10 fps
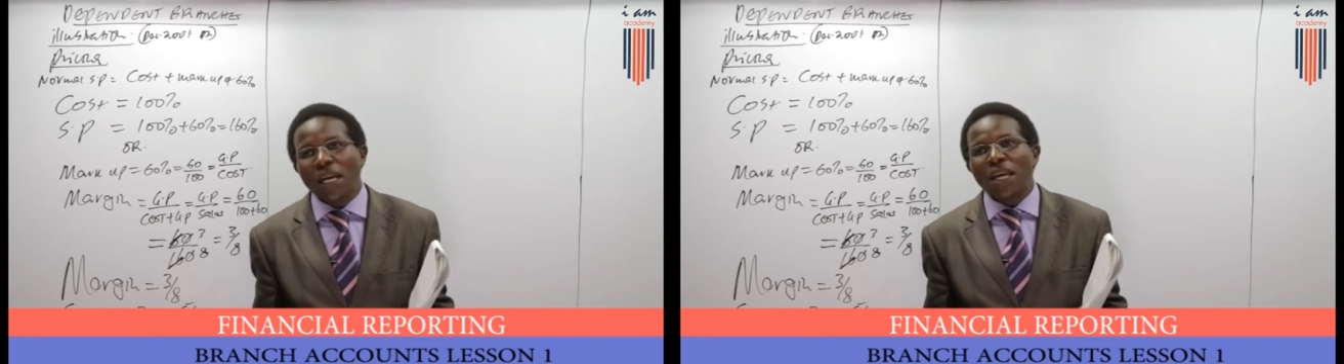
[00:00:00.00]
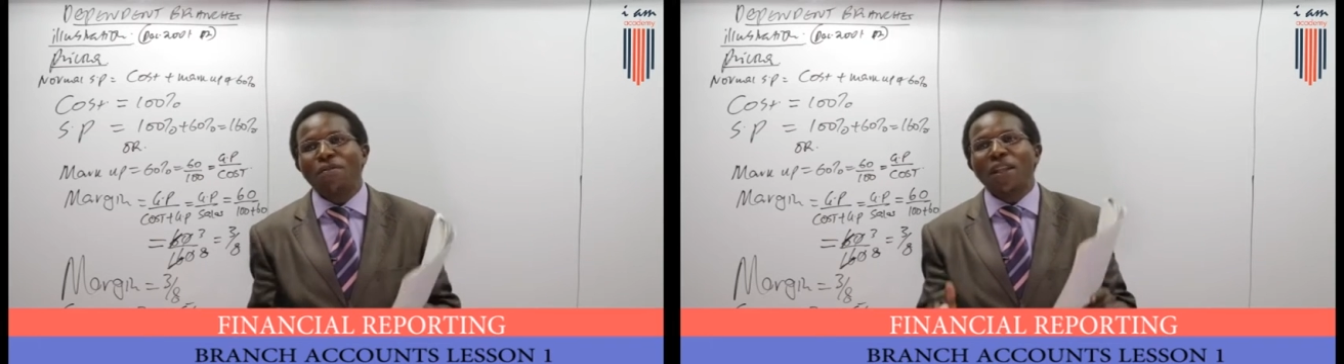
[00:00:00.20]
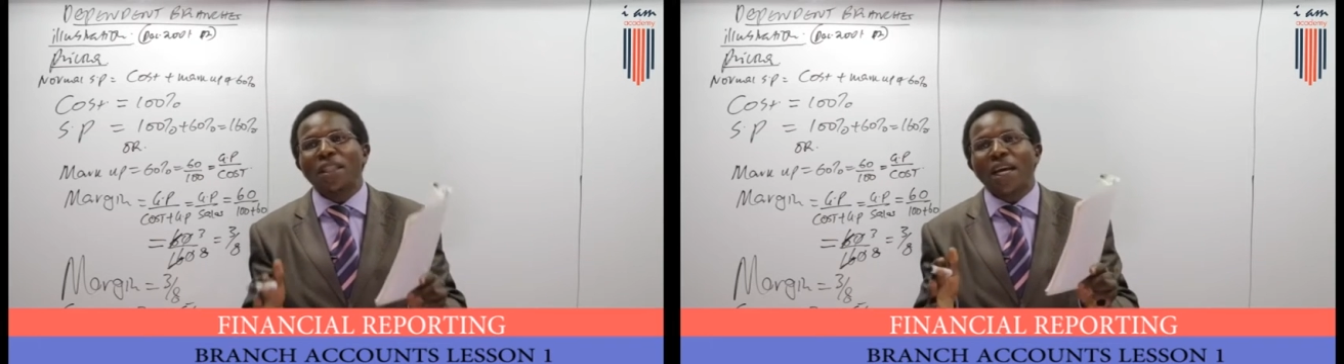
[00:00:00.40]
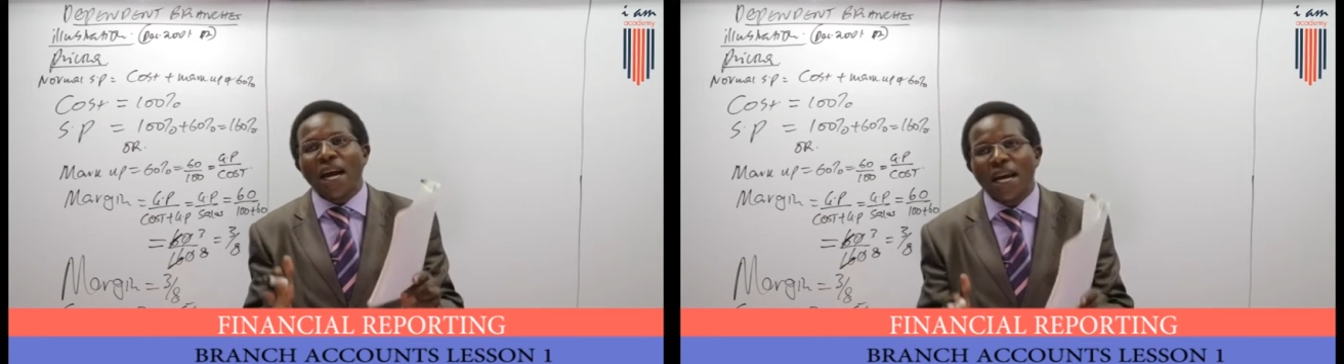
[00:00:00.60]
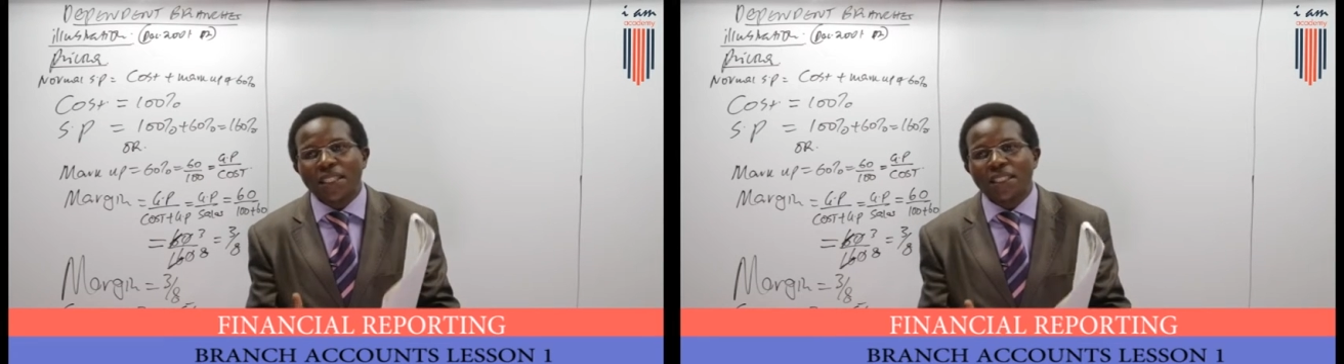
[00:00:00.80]
Even the
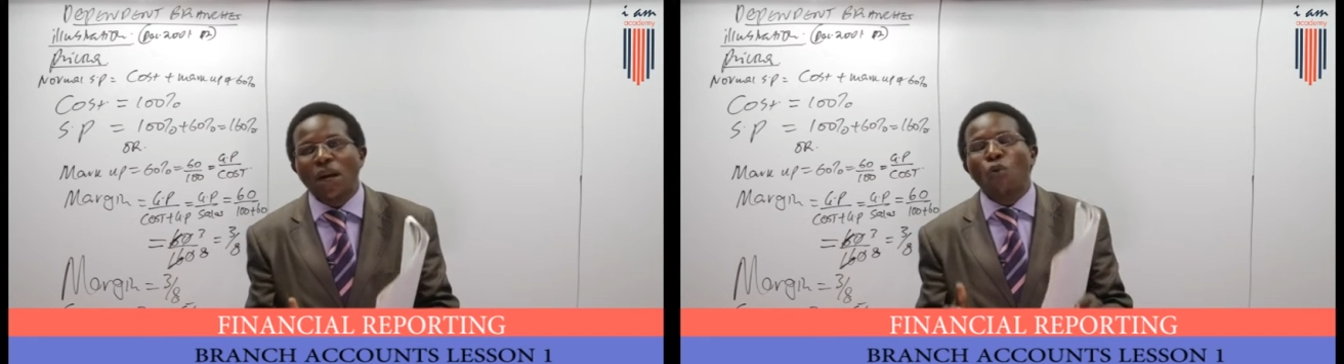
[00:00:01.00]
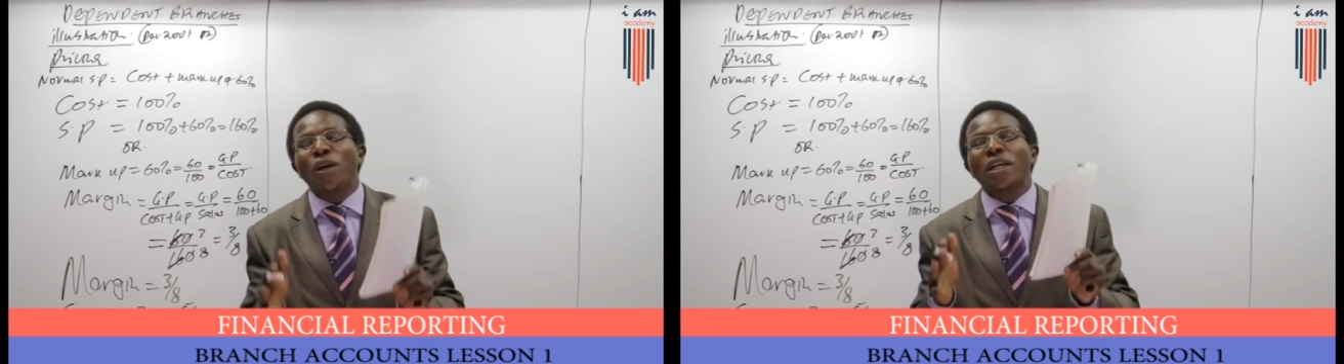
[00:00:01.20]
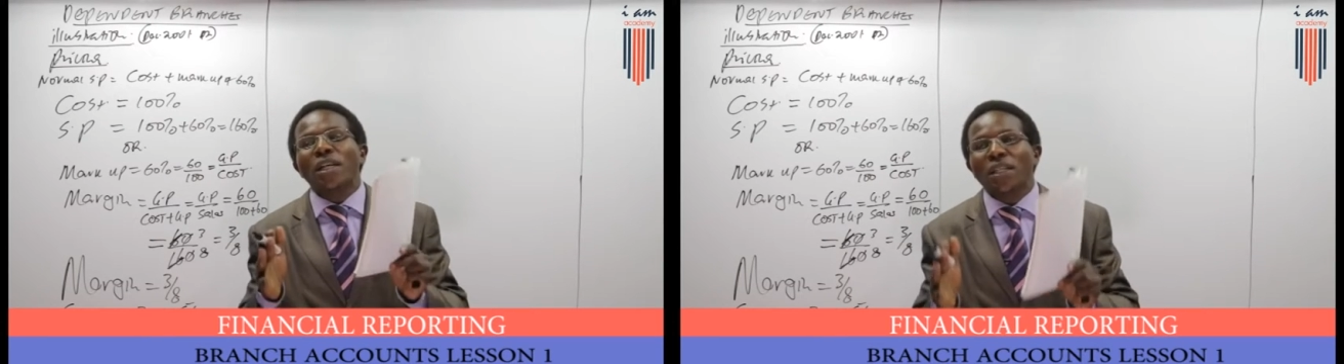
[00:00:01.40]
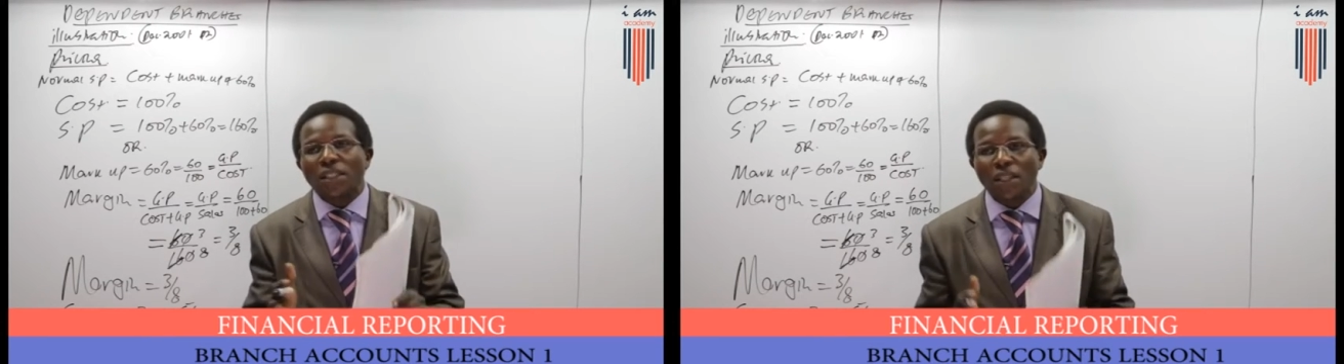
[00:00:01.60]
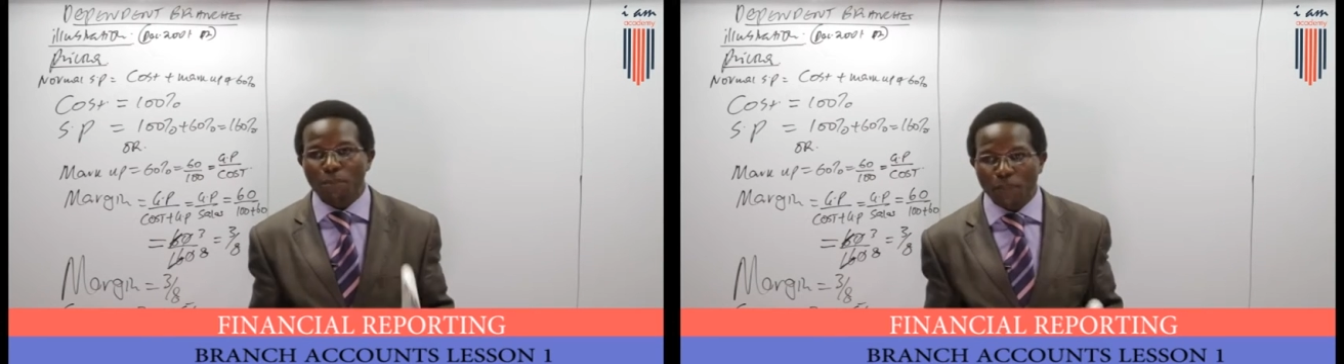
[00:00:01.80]
current year, we increased
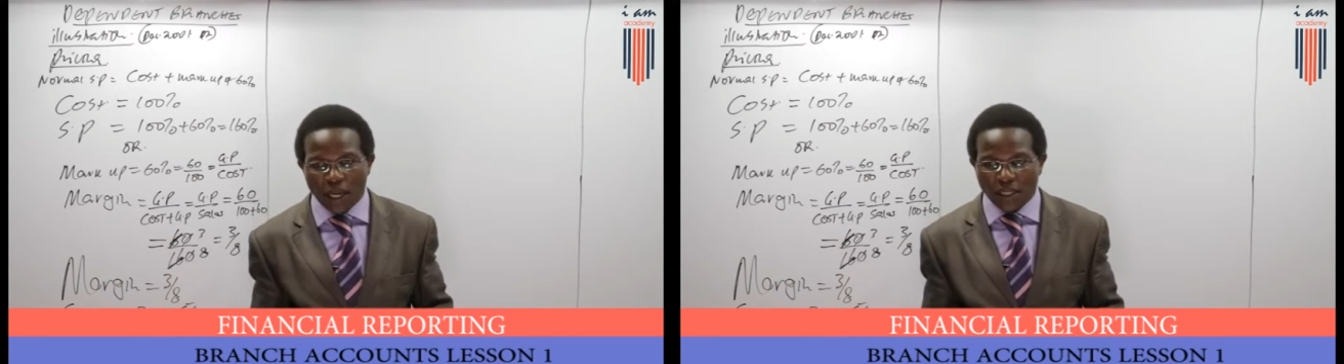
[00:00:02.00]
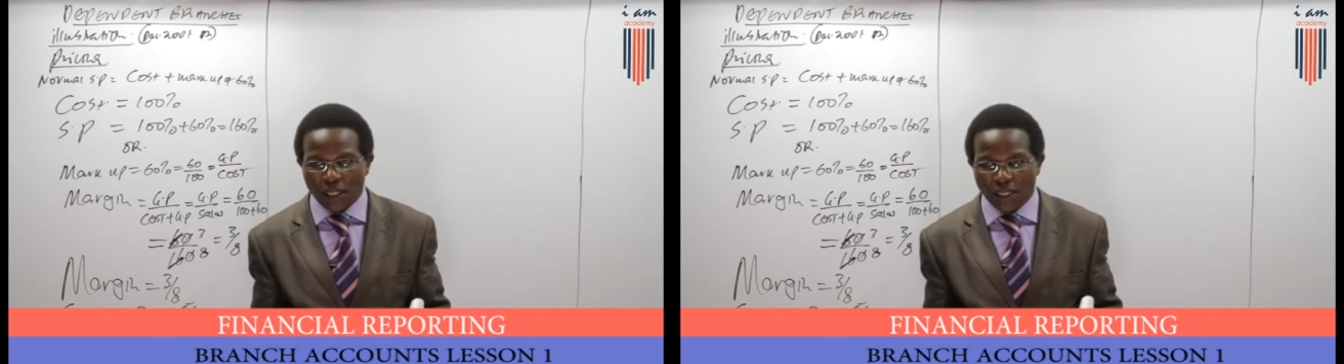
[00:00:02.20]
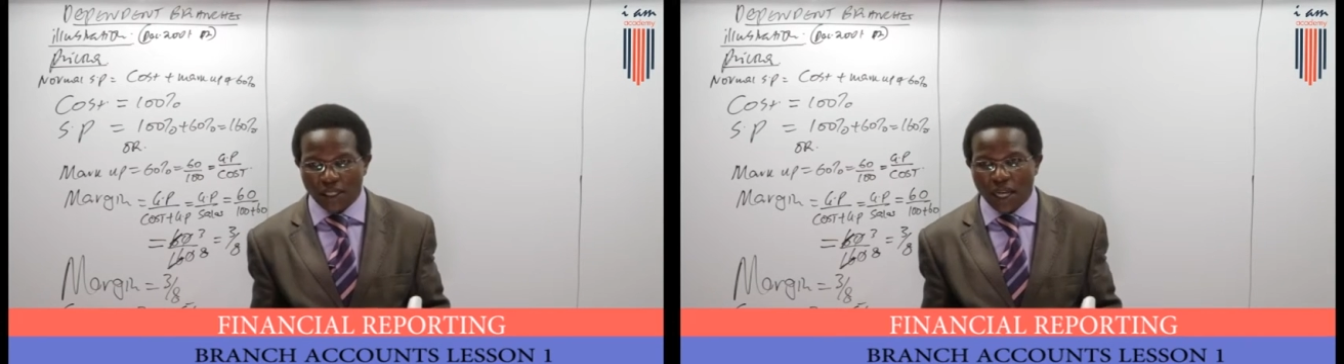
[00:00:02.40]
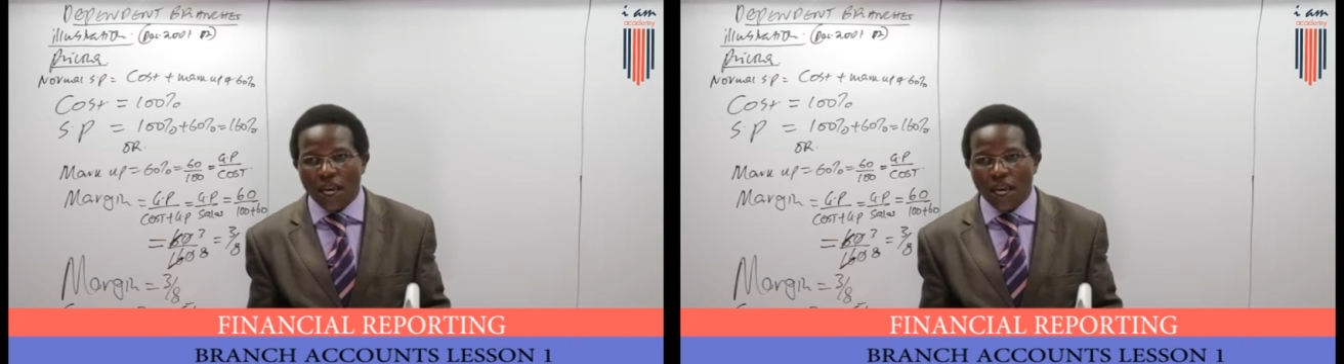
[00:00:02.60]
some prices.